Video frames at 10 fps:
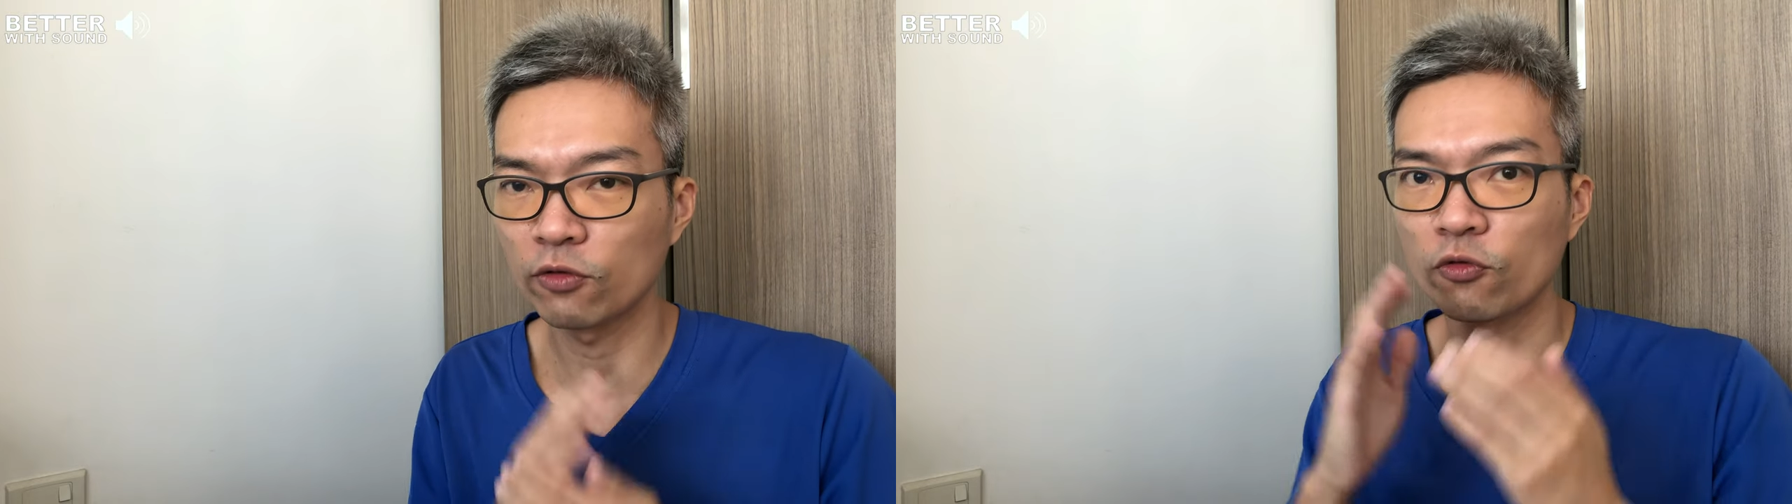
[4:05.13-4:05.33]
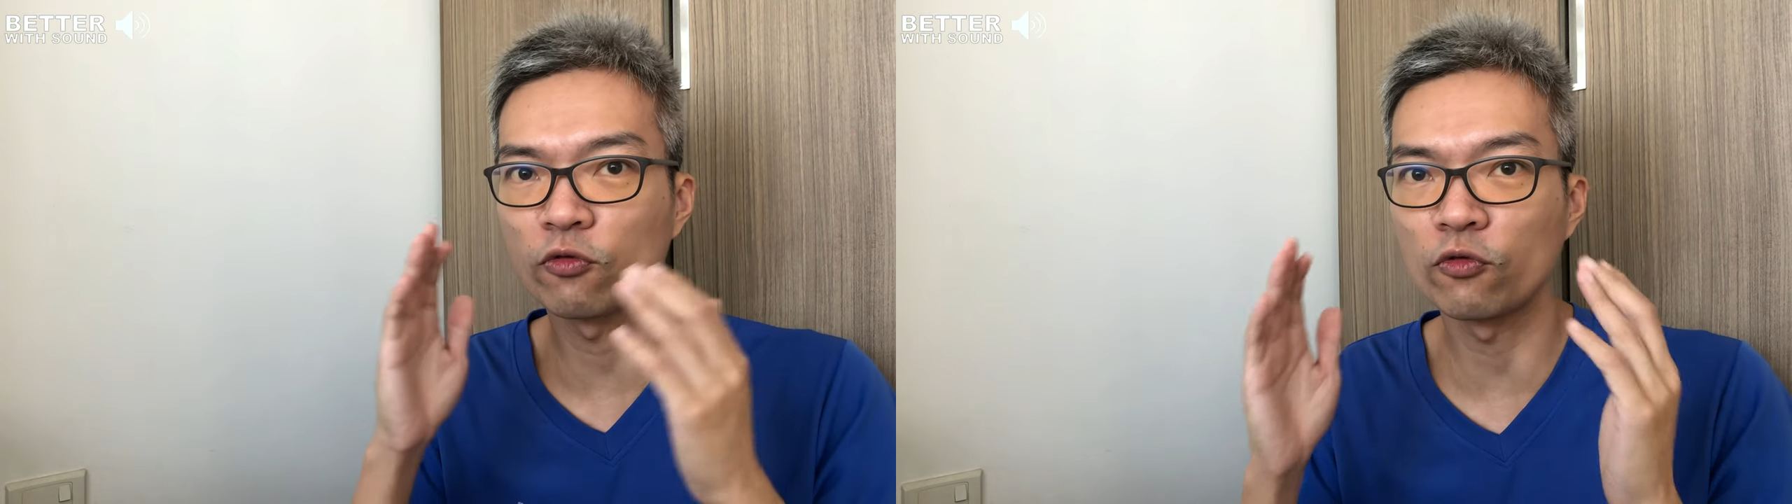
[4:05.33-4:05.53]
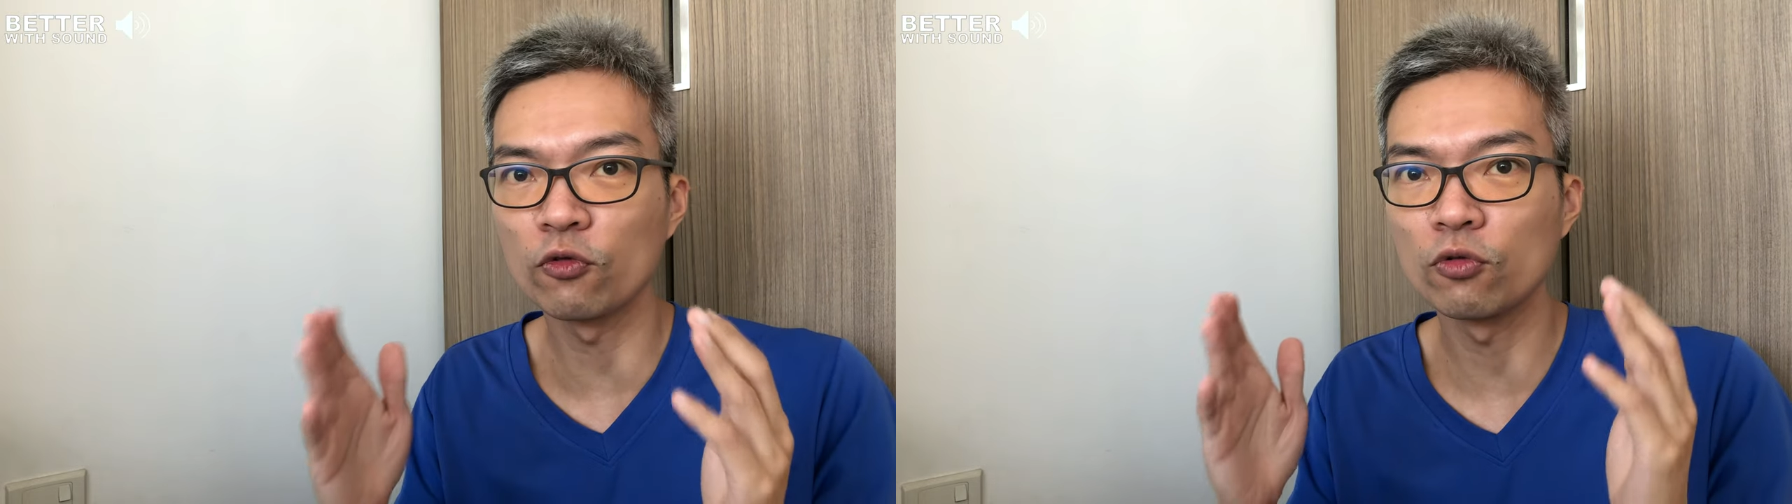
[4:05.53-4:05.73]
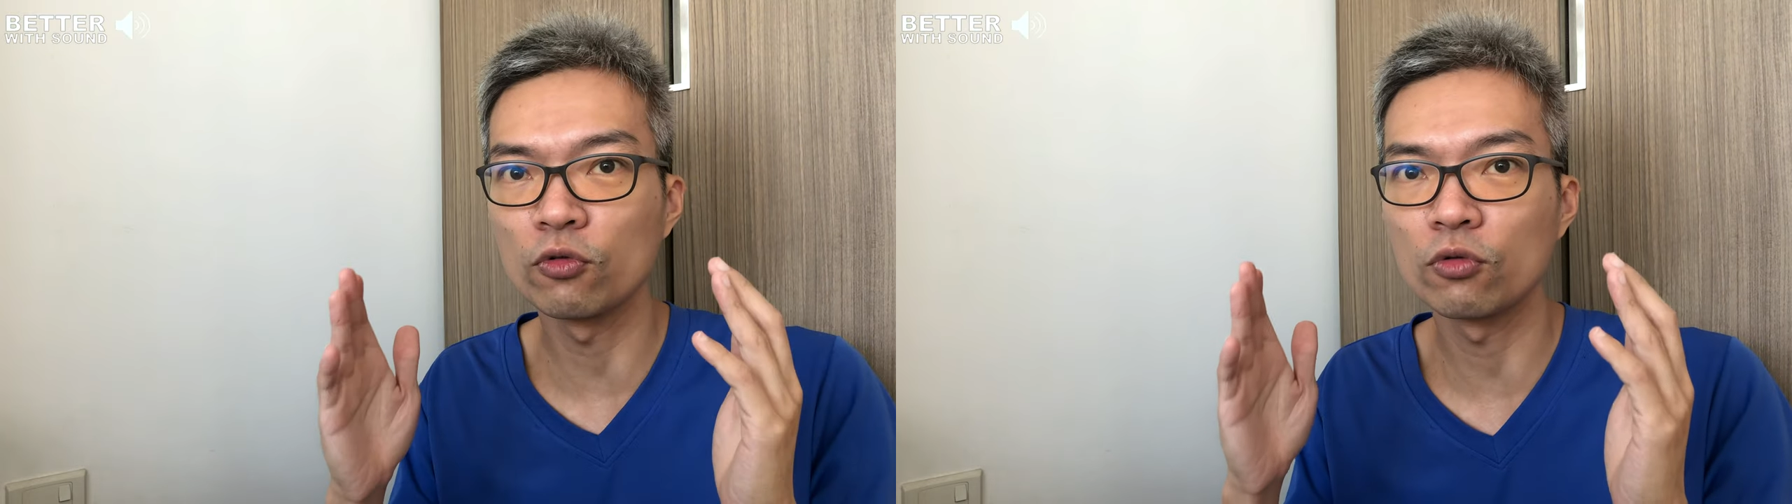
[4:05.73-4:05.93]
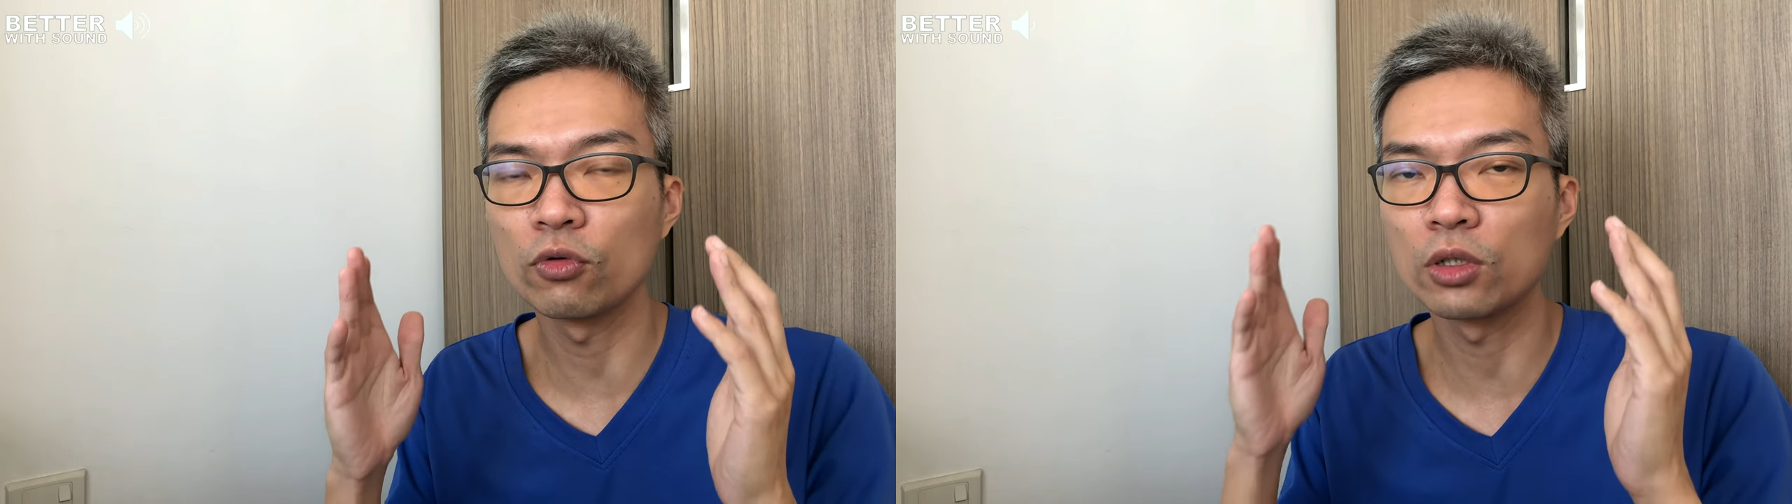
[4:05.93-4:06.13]

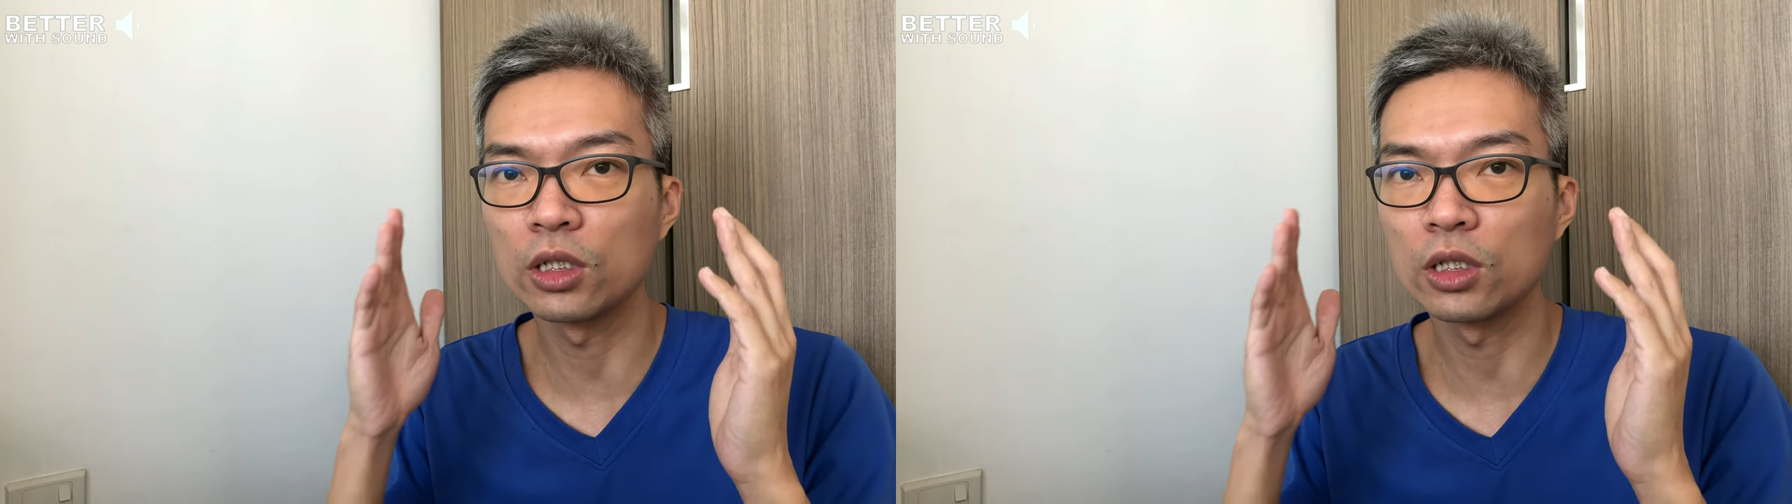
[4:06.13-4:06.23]
full